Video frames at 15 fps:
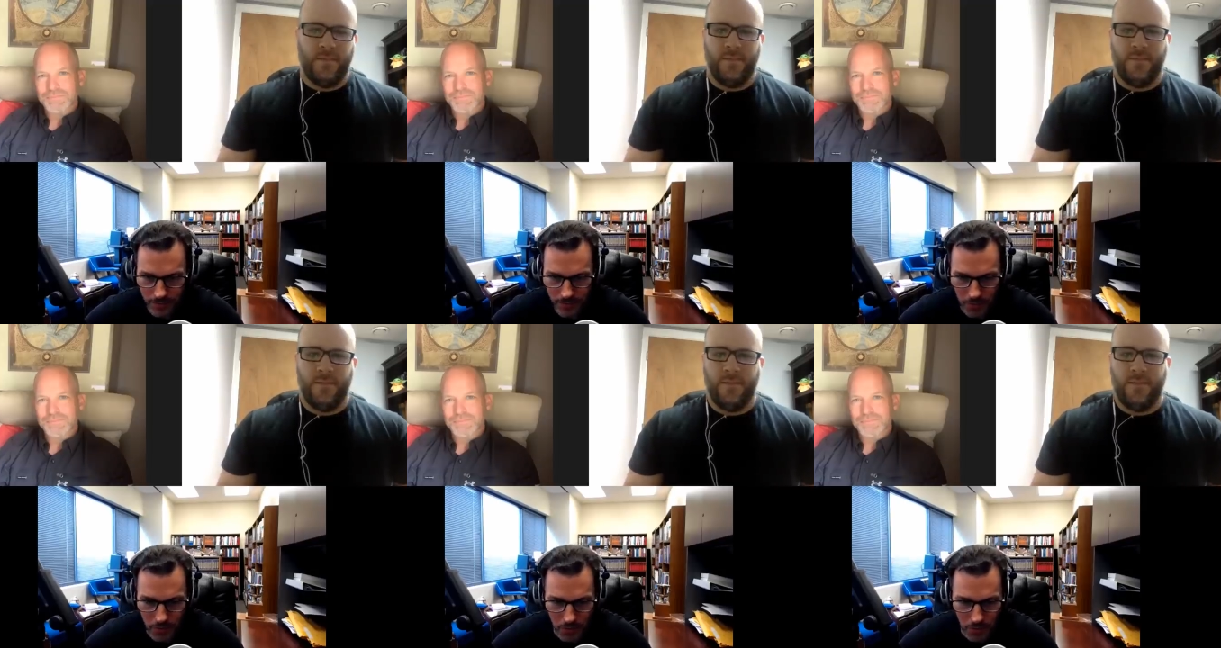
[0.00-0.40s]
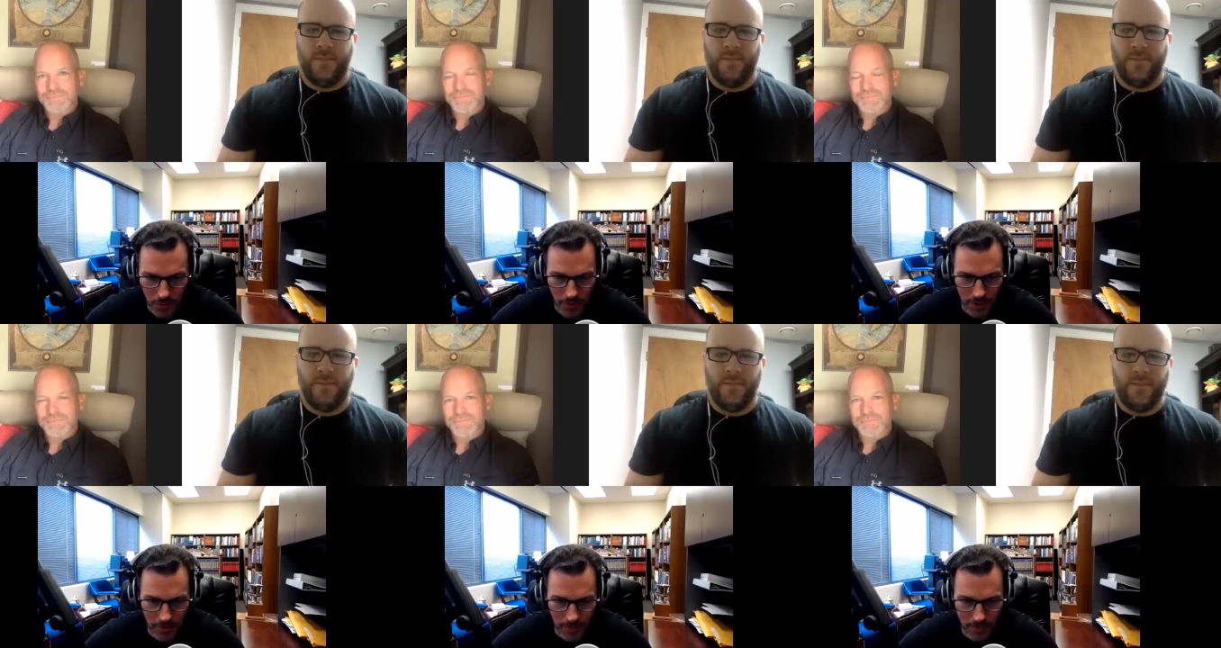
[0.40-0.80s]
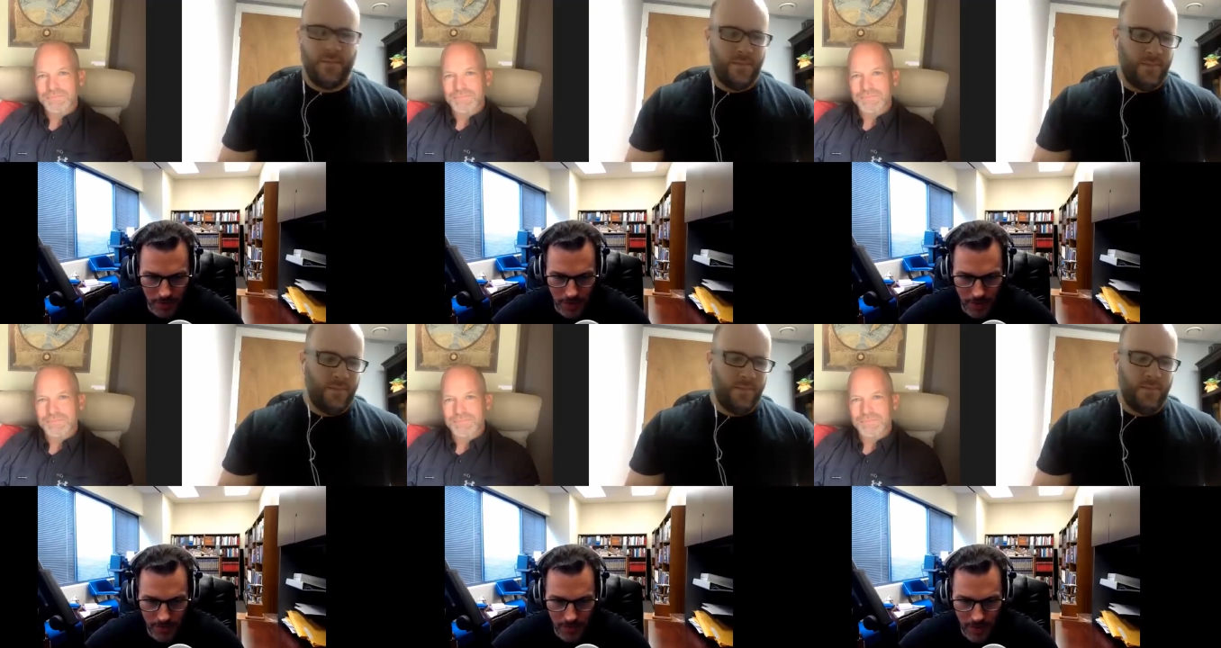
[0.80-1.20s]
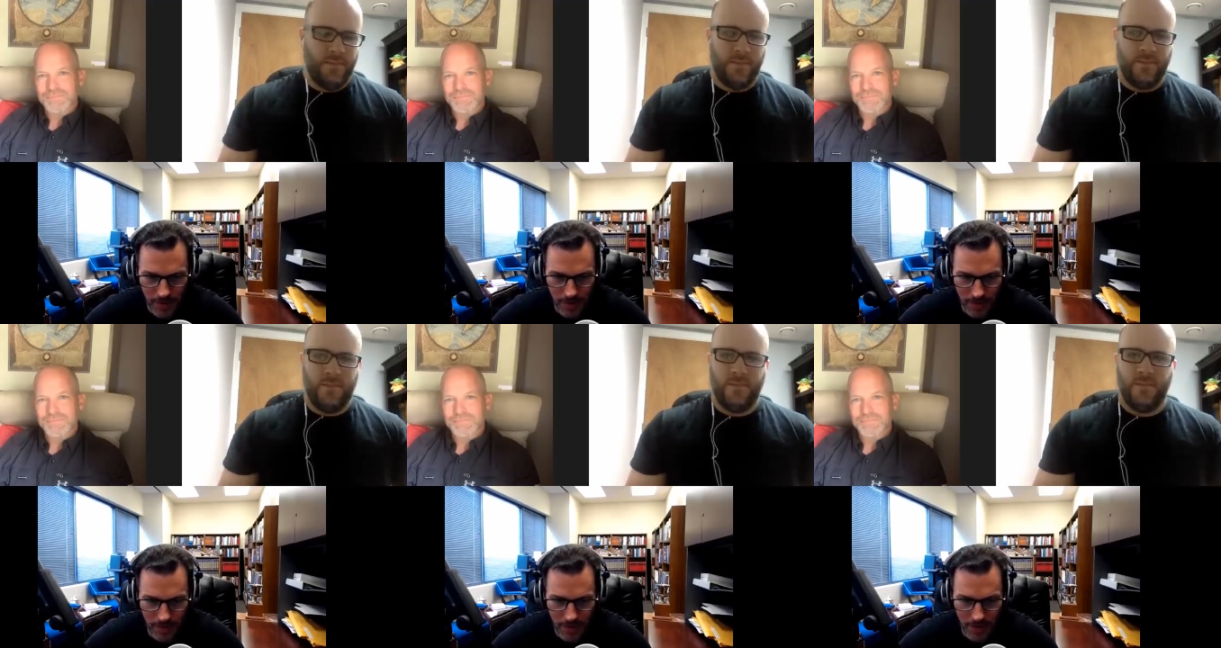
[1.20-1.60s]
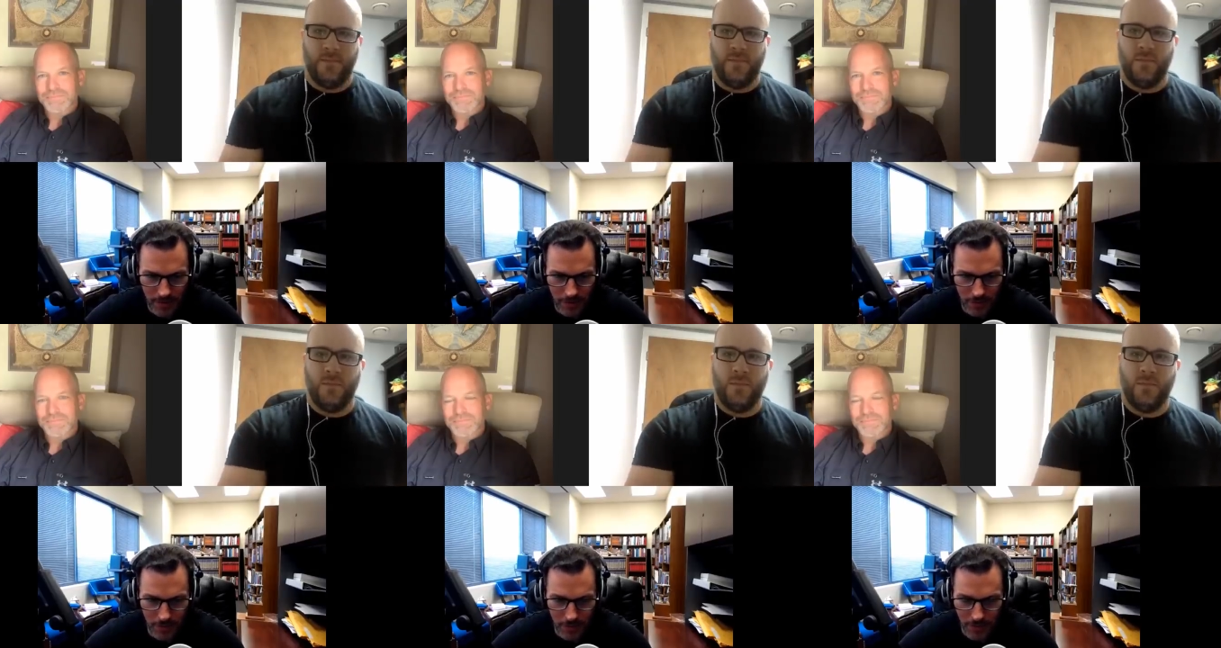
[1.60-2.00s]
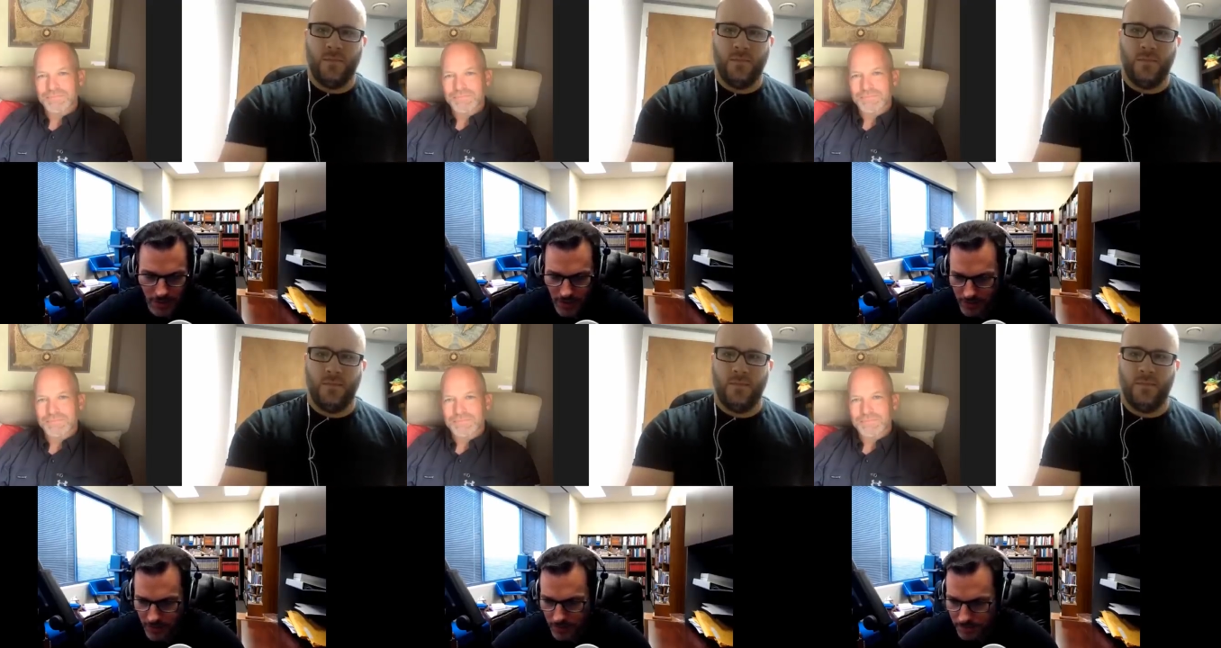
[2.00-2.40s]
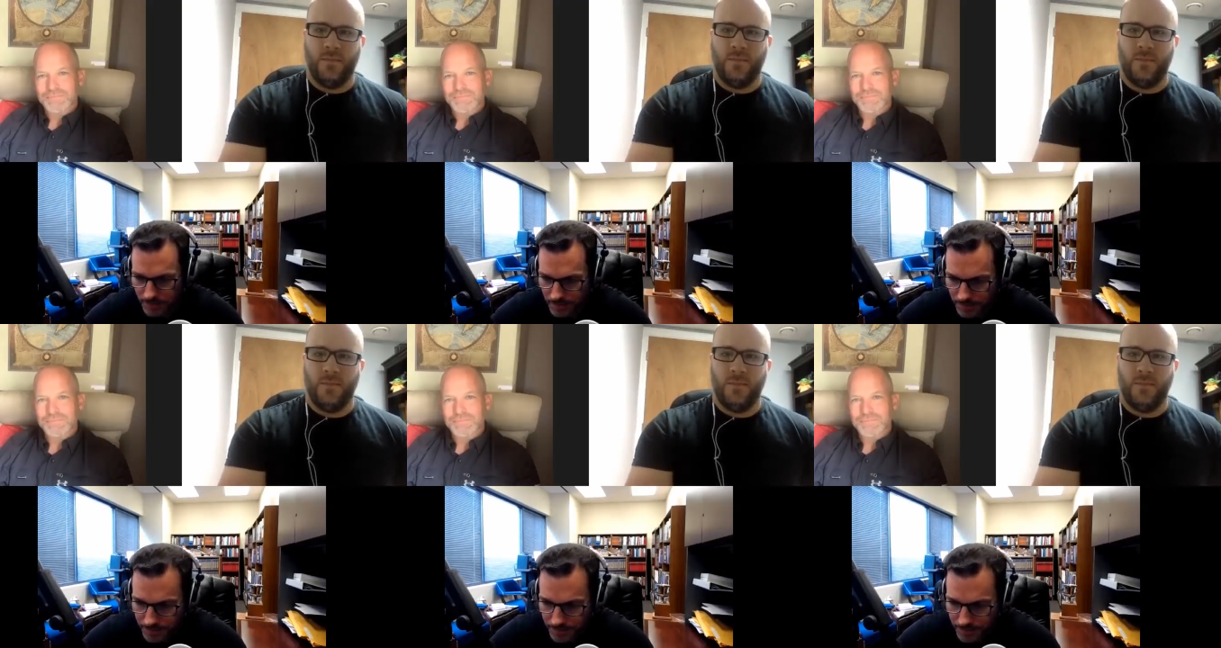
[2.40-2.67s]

Speaker 1: school of, of interpretation,